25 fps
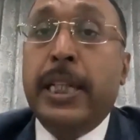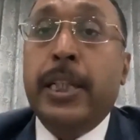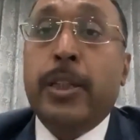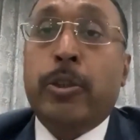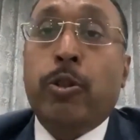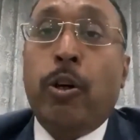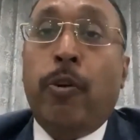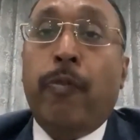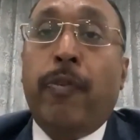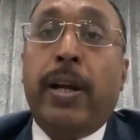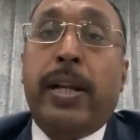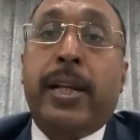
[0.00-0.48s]

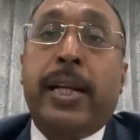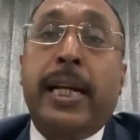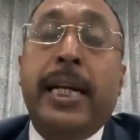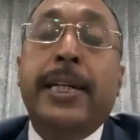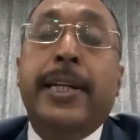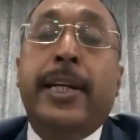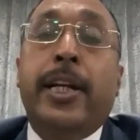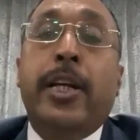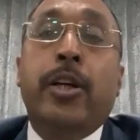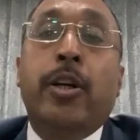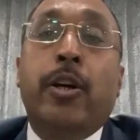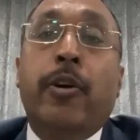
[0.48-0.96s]
of a
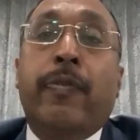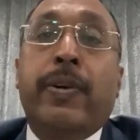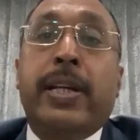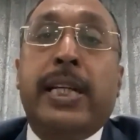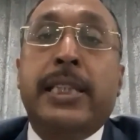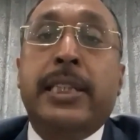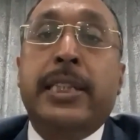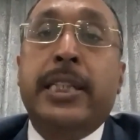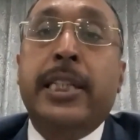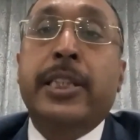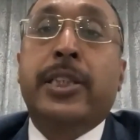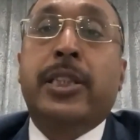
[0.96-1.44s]
renting of a
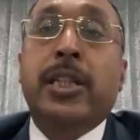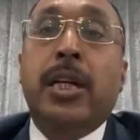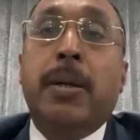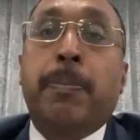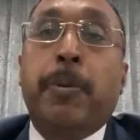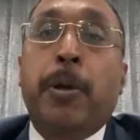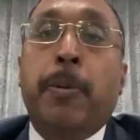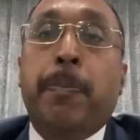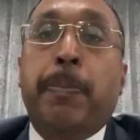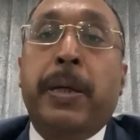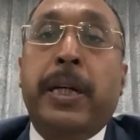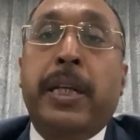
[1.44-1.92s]
residential
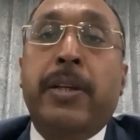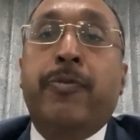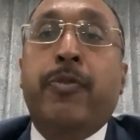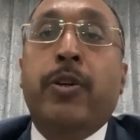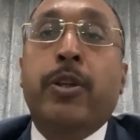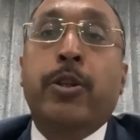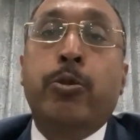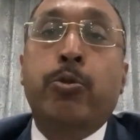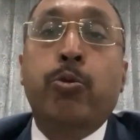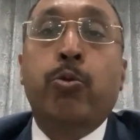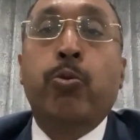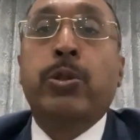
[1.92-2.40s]
property for
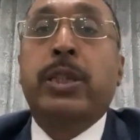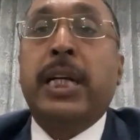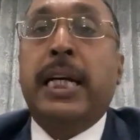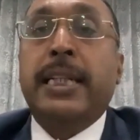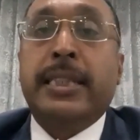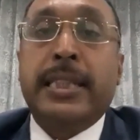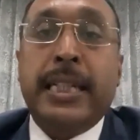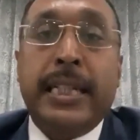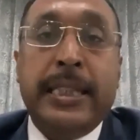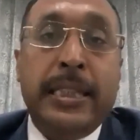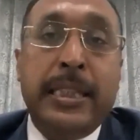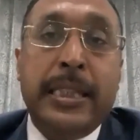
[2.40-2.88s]
use
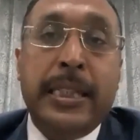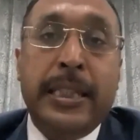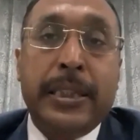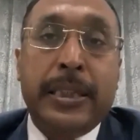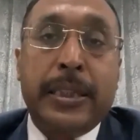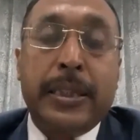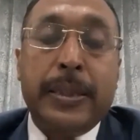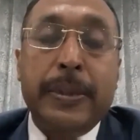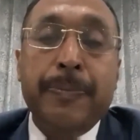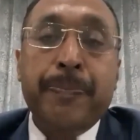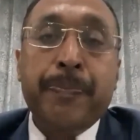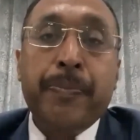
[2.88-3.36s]
as
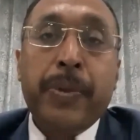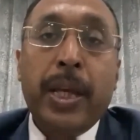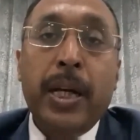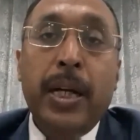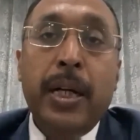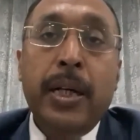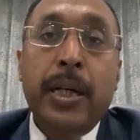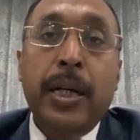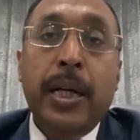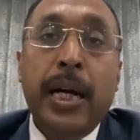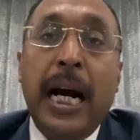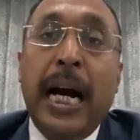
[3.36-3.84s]
residence.
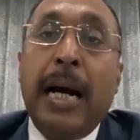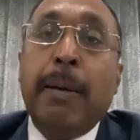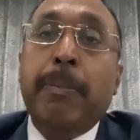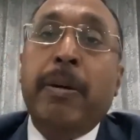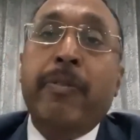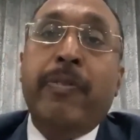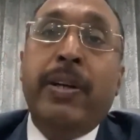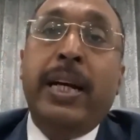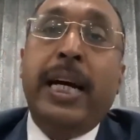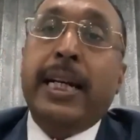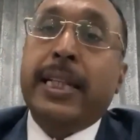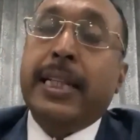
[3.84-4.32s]
I'm
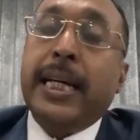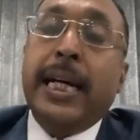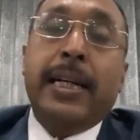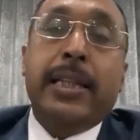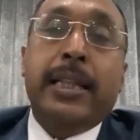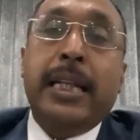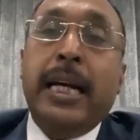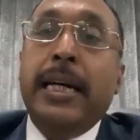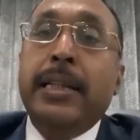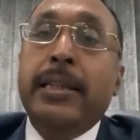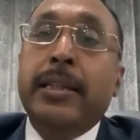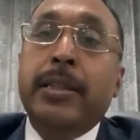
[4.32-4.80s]
aware that
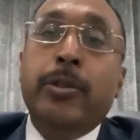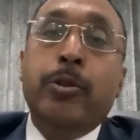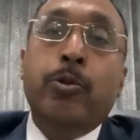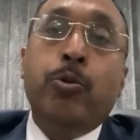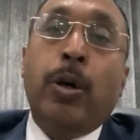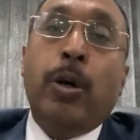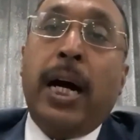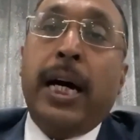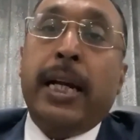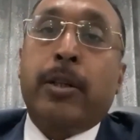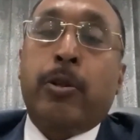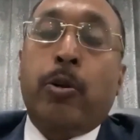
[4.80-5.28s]
then you
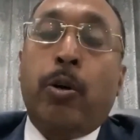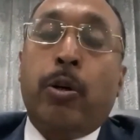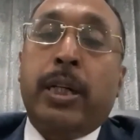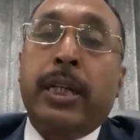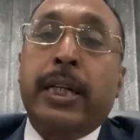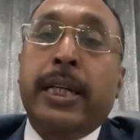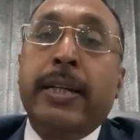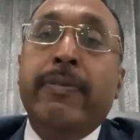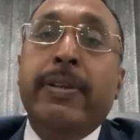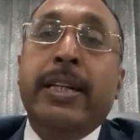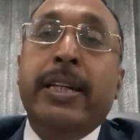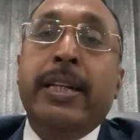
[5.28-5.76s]
are
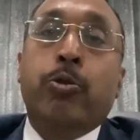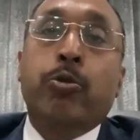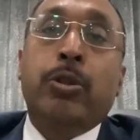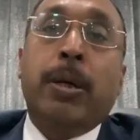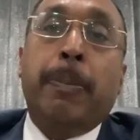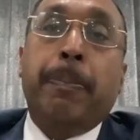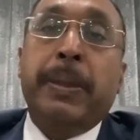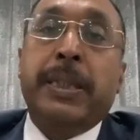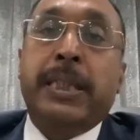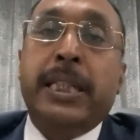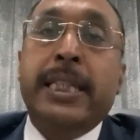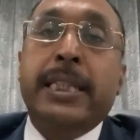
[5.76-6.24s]
giving to the
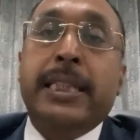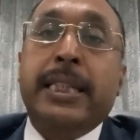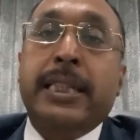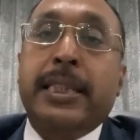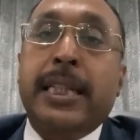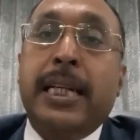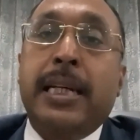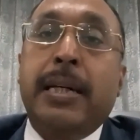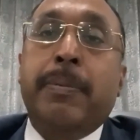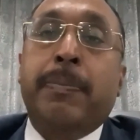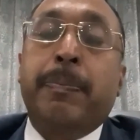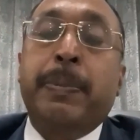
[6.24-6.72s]
business as
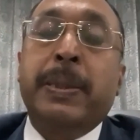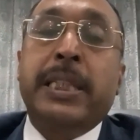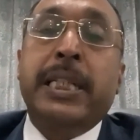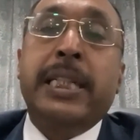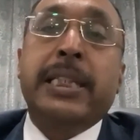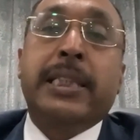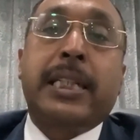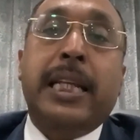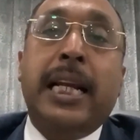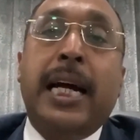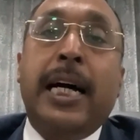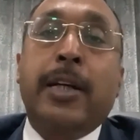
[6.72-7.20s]
a
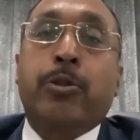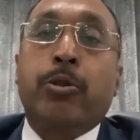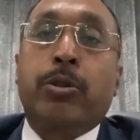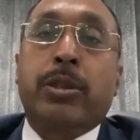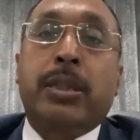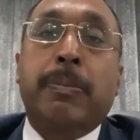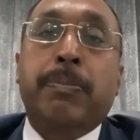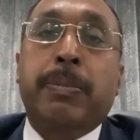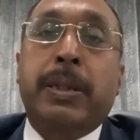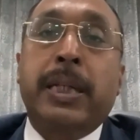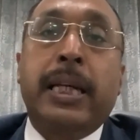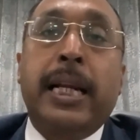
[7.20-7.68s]
business class or
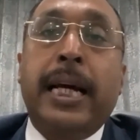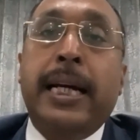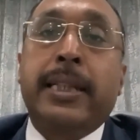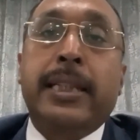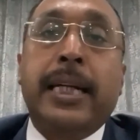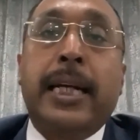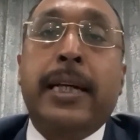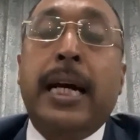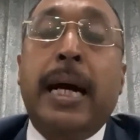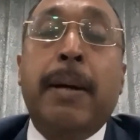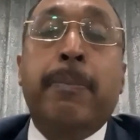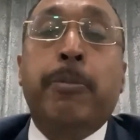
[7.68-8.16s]
something like
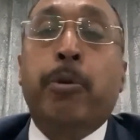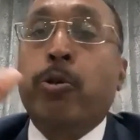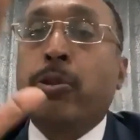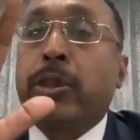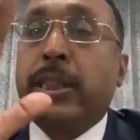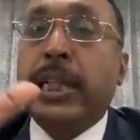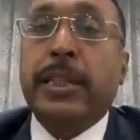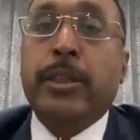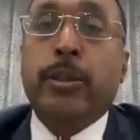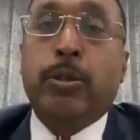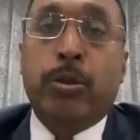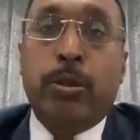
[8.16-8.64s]
that. I'm not
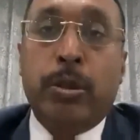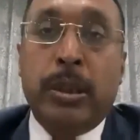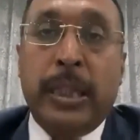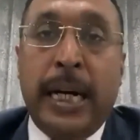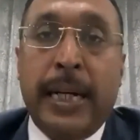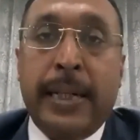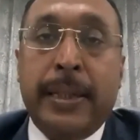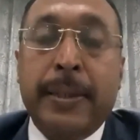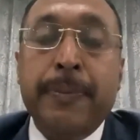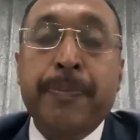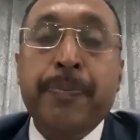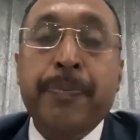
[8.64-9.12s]
saying
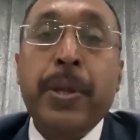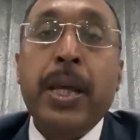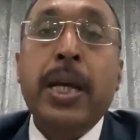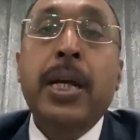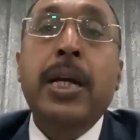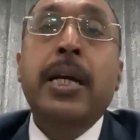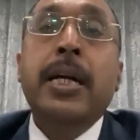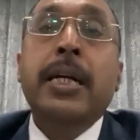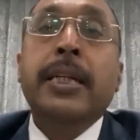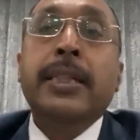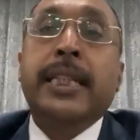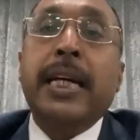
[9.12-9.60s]
that.
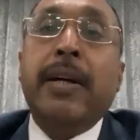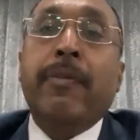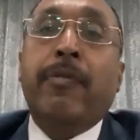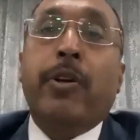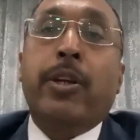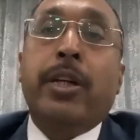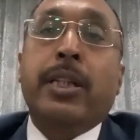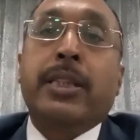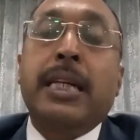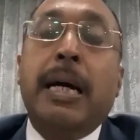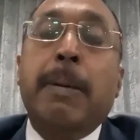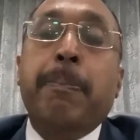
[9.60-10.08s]
Say,
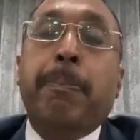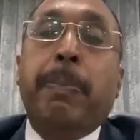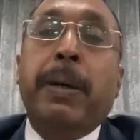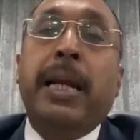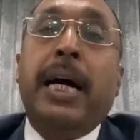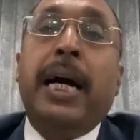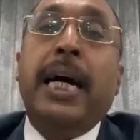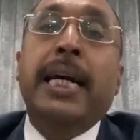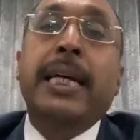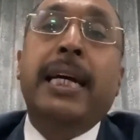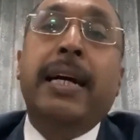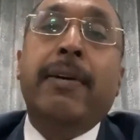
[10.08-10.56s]
for example,
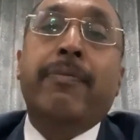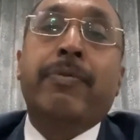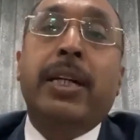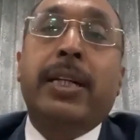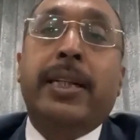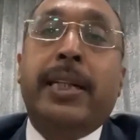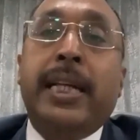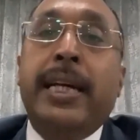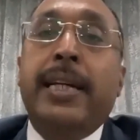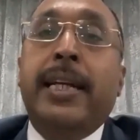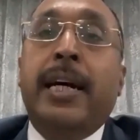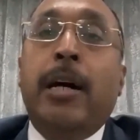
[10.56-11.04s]
I have the
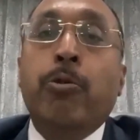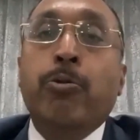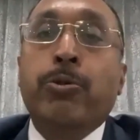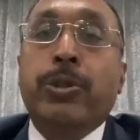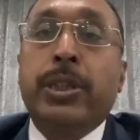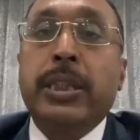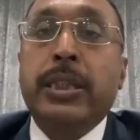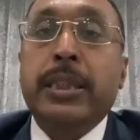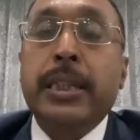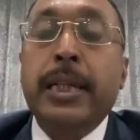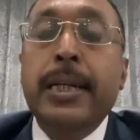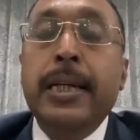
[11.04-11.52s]
10
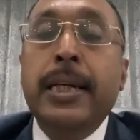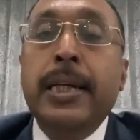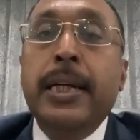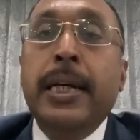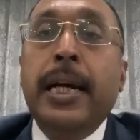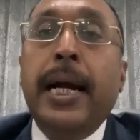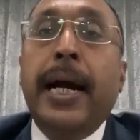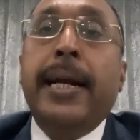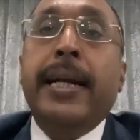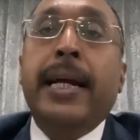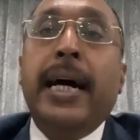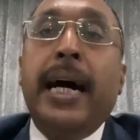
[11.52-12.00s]
houses
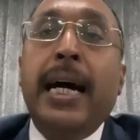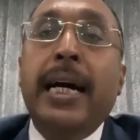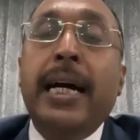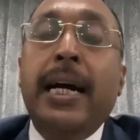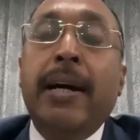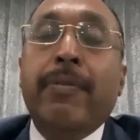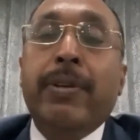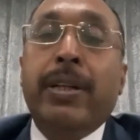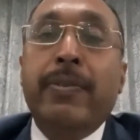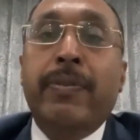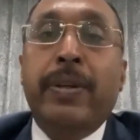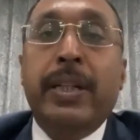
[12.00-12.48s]
and I
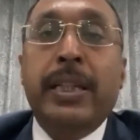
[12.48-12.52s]
have